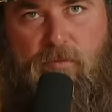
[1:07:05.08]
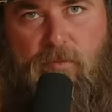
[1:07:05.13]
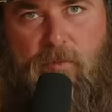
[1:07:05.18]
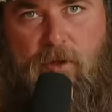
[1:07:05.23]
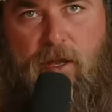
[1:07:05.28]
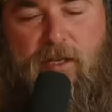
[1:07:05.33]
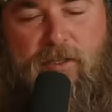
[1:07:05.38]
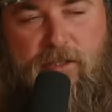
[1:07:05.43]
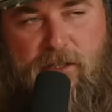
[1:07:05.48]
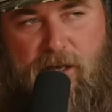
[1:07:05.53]

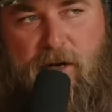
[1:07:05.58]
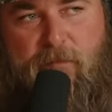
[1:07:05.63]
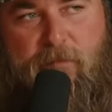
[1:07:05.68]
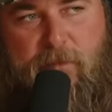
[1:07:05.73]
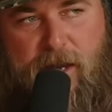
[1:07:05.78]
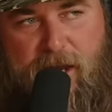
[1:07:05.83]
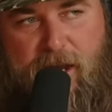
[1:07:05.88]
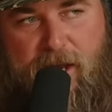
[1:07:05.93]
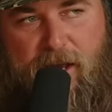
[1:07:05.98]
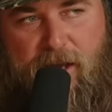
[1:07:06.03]
is going to
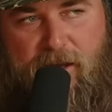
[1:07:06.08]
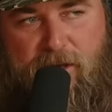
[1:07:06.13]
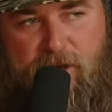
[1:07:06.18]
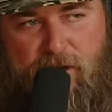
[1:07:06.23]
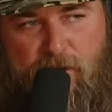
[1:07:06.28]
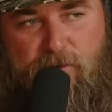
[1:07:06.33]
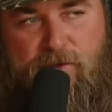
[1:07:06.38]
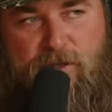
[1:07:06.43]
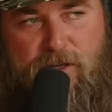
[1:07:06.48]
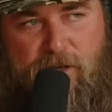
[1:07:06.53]
be a
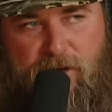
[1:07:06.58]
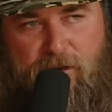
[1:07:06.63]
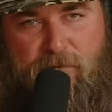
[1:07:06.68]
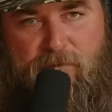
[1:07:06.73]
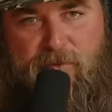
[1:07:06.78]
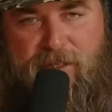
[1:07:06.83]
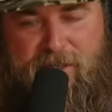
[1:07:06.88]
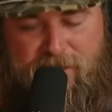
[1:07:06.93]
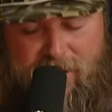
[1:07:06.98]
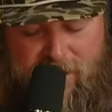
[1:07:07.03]

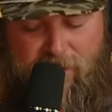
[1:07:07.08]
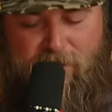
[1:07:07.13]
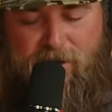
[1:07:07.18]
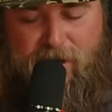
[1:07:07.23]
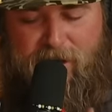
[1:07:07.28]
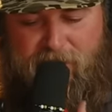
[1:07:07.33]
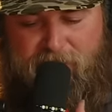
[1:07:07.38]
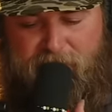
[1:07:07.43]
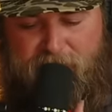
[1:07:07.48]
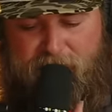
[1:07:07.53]
YouTube
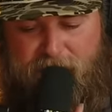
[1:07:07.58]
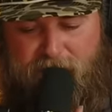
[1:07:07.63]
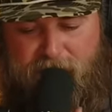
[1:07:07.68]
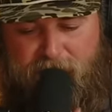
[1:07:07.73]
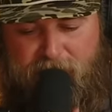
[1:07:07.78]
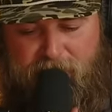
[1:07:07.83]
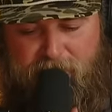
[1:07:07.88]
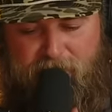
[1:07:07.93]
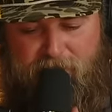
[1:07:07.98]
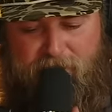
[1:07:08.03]
series
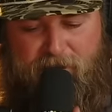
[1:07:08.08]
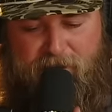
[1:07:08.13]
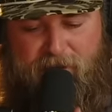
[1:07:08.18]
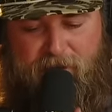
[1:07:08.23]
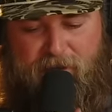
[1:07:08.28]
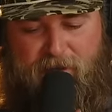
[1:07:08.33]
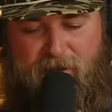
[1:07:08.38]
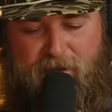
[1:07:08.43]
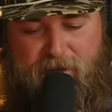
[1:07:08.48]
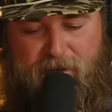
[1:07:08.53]

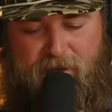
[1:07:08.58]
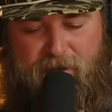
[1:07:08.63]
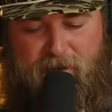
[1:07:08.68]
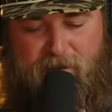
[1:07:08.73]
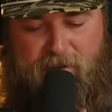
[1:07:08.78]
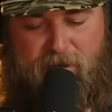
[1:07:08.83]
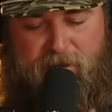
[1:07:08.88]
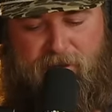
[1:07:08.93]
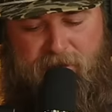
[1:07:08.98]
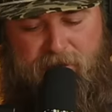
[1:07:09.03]

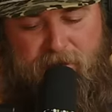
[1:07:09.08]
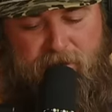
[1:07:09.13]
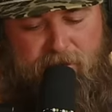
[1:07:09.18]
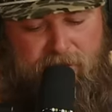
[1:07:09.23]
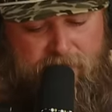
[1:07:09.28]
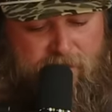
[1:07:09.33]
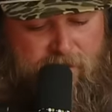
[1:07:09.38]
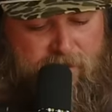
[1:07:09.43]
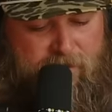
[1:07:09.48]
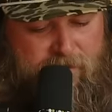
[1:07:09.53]

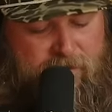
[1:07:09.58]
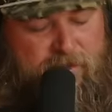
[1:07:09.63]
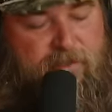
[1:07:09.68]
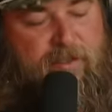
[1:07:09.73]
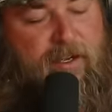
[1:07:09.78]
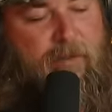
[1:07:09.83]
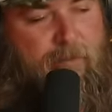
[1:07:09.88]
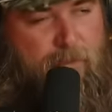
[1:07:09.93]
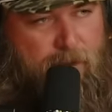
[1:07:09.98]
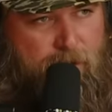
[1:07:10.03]
this
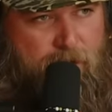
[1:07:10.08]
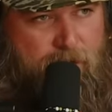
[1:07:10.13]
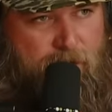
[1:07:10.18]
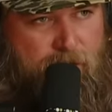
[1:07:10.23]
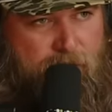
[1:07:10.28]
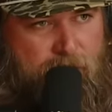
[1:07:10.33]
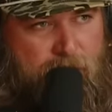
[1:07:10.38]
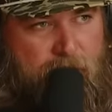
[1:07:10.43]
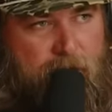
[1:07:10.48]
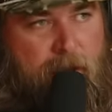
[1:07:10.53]
summer.
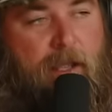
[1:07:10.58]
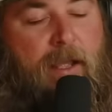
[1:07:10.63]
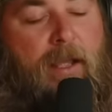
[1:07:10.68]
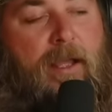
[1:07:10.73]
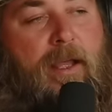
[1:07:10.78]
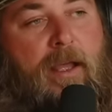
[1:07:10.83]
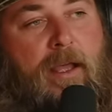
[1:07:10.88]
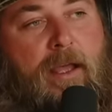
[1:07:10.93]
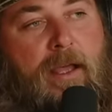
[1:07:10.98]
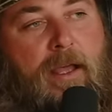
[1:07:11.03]

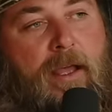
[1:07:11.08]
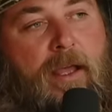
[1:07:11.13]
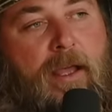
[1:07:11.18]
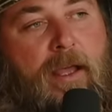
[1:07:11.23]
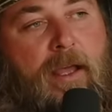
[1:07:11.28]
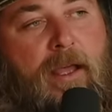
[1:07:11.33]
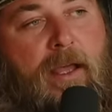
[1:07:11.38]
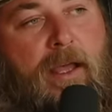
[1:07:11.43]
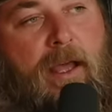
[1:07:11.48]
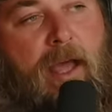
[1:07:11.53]

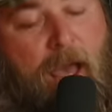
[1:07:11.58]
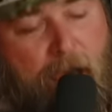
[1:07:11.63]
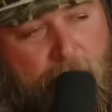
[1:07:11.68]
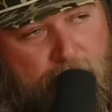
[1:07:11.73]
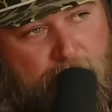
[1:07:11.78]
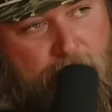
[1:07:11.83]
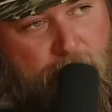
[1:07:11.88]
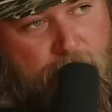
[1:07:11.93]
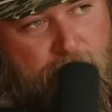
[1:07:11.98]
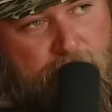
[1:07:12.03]

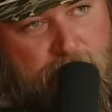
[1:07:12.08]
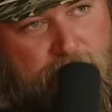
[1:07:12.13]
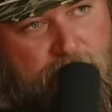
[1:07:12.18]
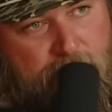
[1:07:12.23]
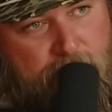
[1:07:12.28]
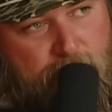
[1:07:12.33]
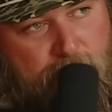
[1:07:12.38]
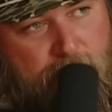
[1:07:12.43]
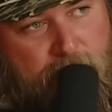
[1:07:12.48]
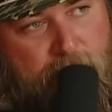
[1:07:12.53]
I'm going
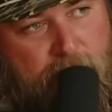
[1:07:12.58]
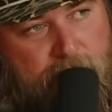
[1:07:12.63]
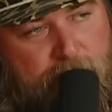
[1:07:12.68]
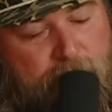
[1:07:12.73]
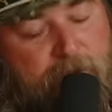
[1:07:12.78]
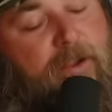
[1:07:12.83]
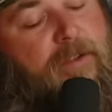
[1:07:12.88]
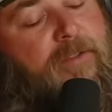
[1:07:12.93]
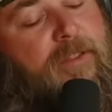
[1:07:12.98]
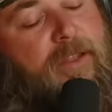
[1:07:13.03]
to uh,
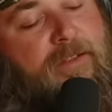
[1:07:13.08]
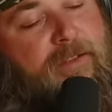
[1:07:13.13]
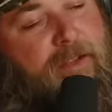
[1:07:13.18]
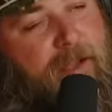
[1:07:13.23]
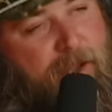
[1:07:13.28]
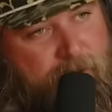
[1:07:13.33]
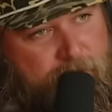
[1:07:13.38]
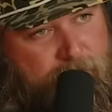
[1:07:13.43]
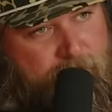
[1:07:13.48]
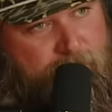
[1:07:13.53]
figure this
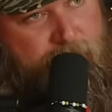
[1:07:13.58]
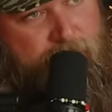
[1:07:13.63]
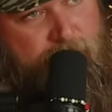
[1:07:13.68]
out